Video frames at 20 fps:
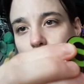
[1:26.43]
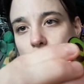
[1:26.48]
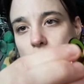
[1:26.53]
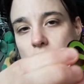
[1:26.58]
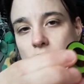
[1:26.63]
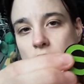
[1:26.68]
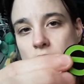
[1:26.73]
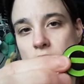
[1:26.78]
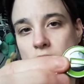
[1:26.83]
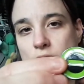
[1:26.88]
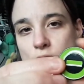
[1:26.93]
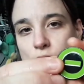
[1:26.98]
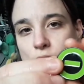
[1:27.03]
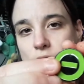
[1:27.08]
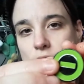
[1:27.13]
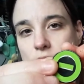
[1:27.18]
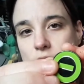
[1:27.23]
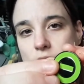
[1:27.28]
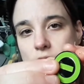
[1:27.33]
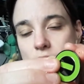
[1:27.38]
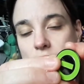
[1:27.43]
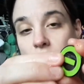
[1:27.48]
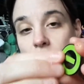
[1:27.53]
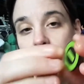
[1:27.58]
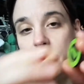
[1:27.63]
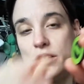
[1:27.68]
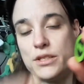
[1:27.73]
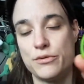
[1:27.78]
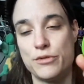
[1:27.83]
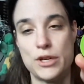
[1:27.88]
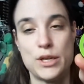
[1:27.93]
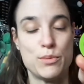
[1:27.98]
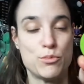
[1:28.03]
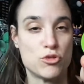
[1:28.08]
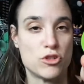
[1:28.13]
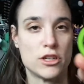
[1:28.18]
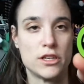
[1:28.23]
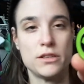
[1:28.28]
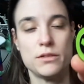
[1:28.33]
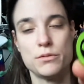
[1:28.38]
The colours are very
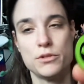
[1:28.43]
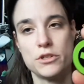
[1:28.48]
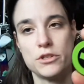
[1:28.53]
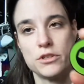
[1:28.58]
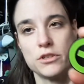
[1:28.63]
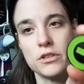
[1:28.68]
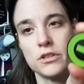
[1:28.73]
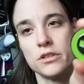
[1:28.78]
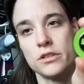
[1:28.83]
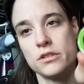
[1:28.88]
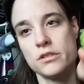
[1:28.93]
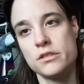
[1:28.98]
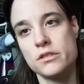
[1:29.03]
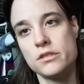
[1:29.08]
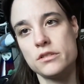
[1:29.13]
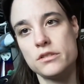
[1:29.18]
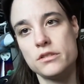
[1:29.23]
bright, which is nice.